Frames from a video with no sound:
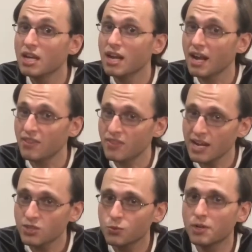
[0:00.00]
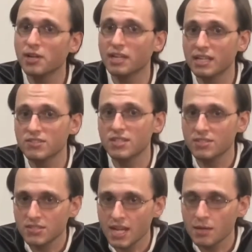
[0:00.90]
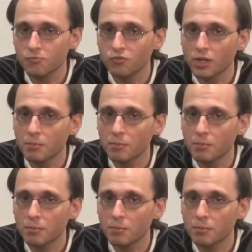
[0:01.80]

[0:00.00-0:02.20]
and that's where it gets its name from.